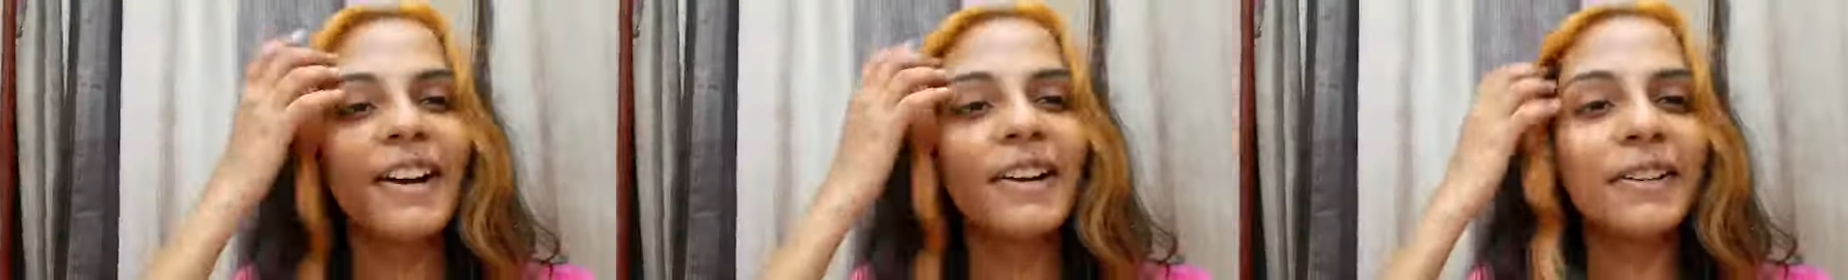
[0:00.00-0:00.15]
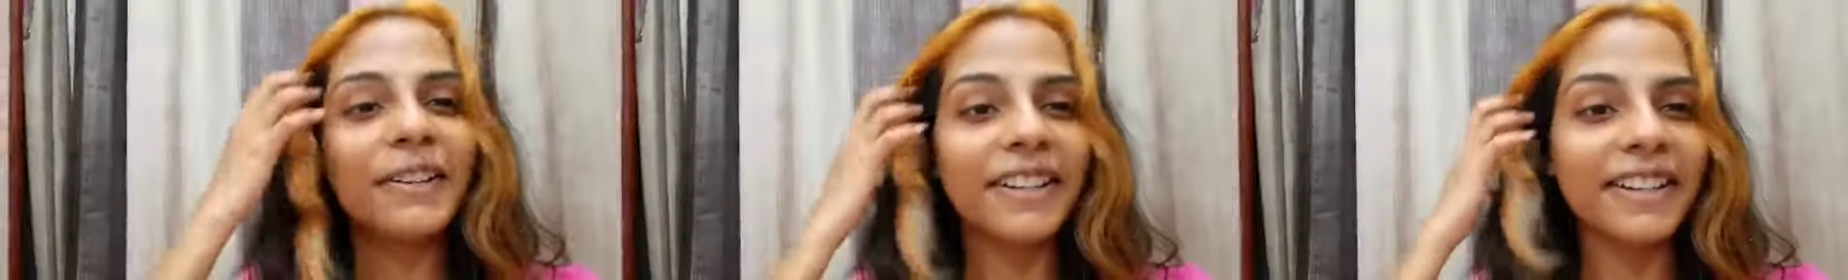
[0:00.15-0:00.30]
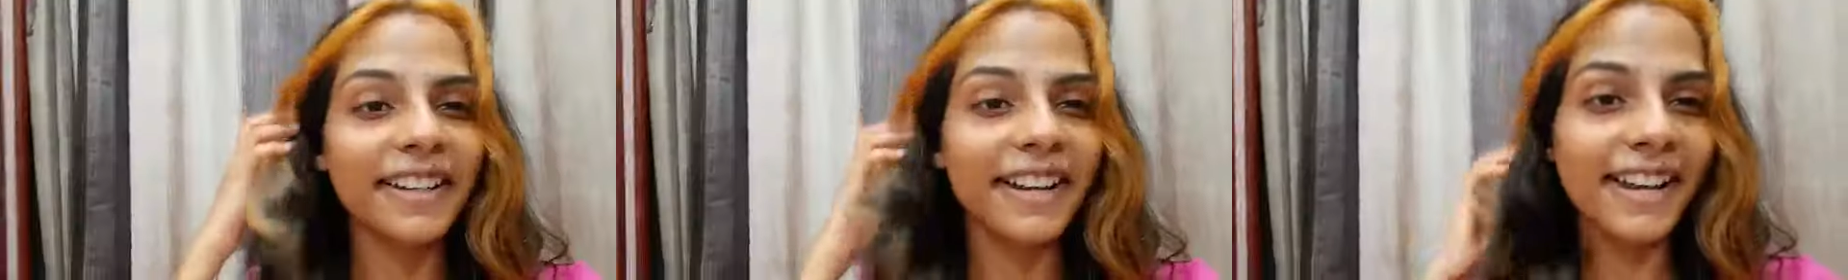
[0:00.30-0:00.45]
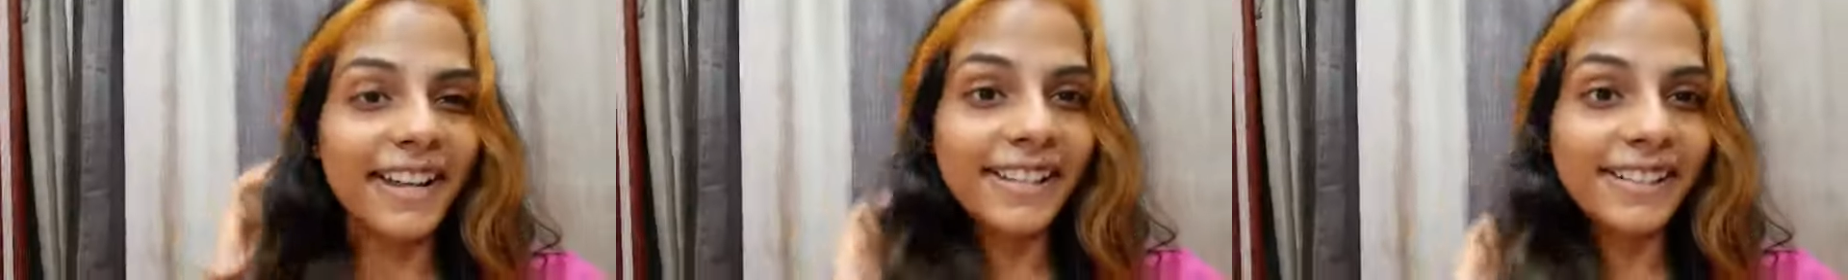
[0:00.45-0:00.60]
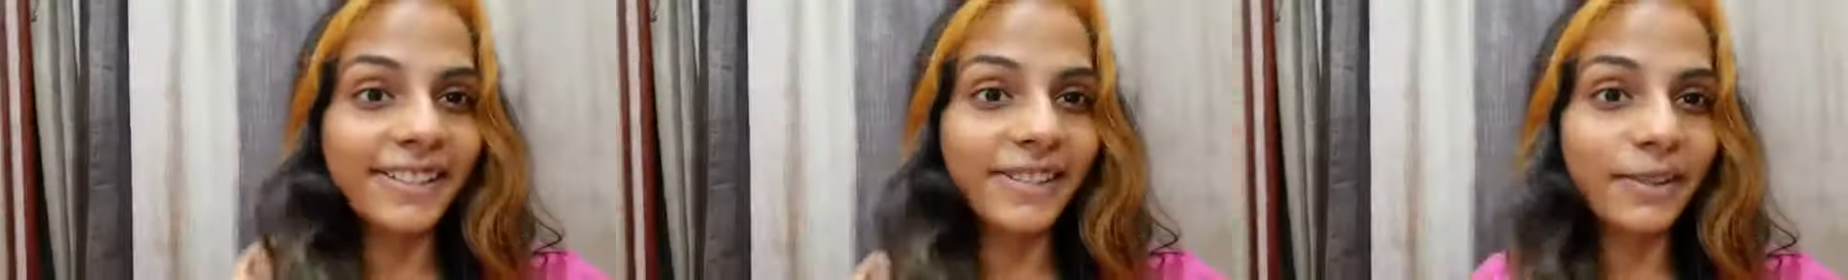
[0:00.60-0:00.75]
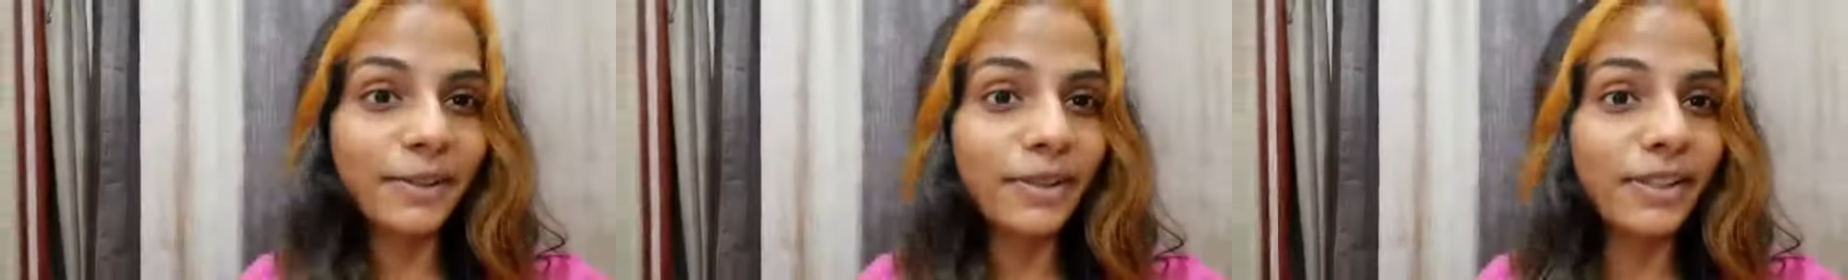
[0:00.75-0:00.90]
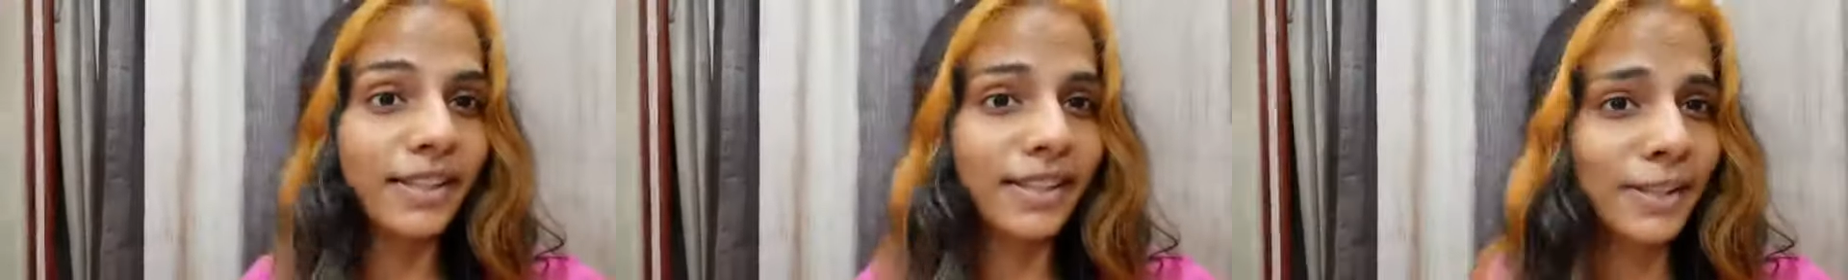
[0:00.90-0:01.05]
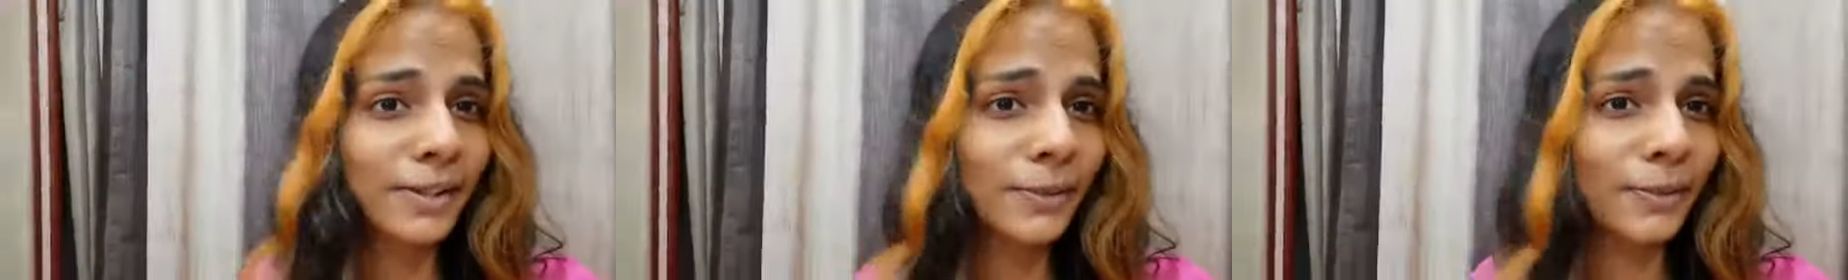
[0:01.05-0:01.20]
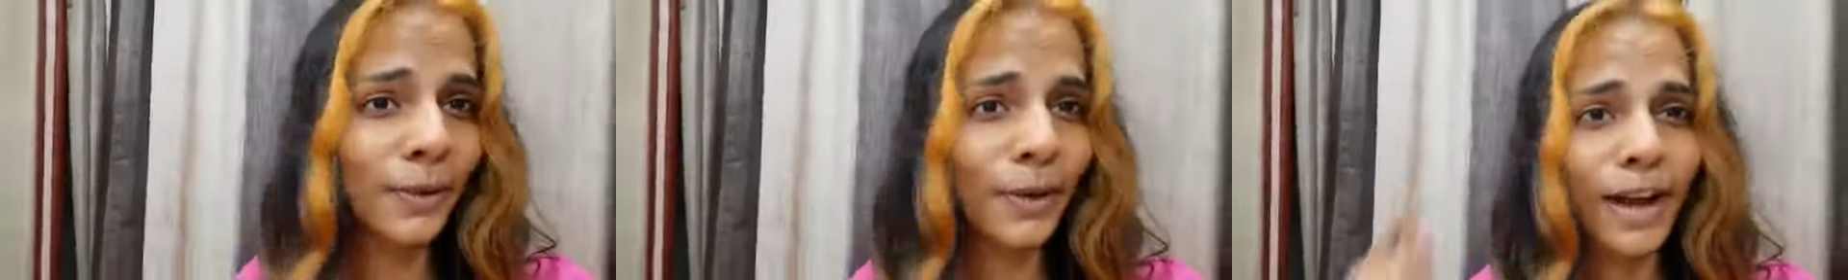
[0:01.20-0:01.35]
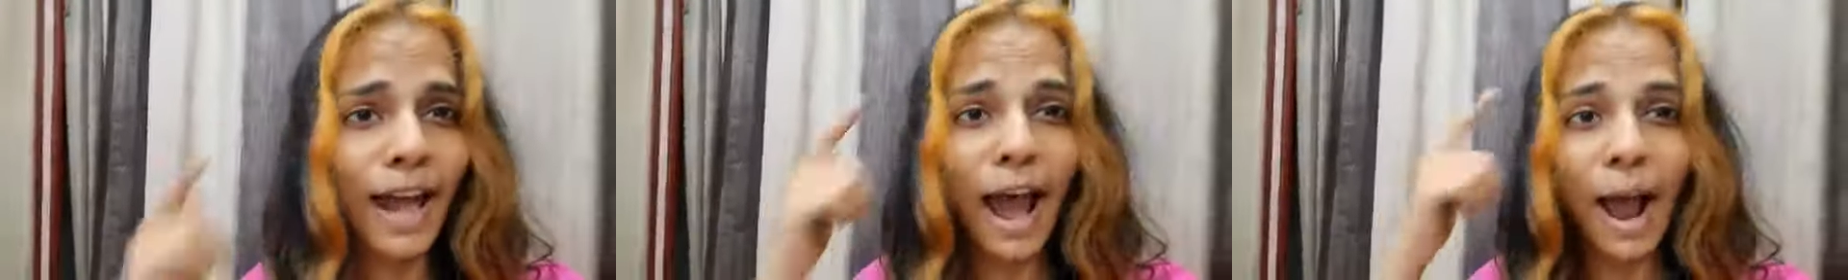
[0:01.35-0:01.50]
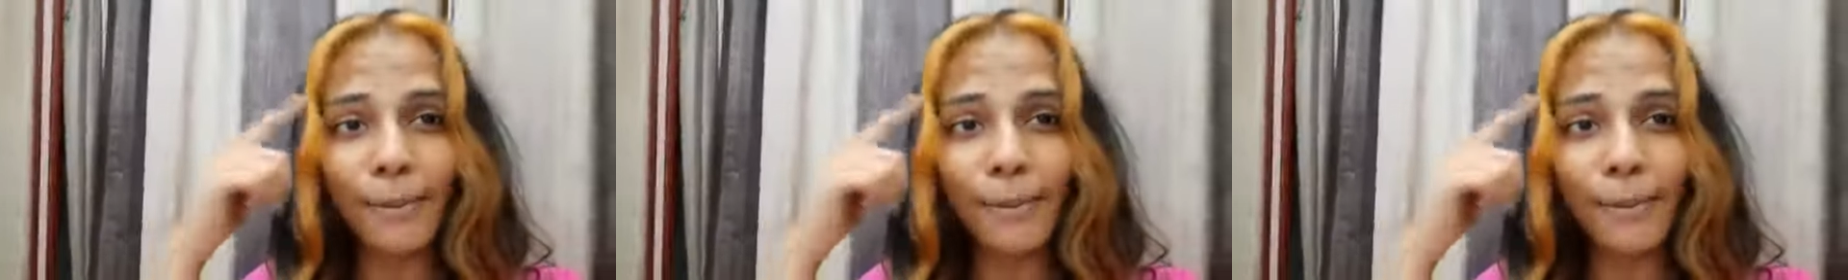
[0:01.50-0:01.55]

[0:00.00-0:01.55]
Okay guys, so this is what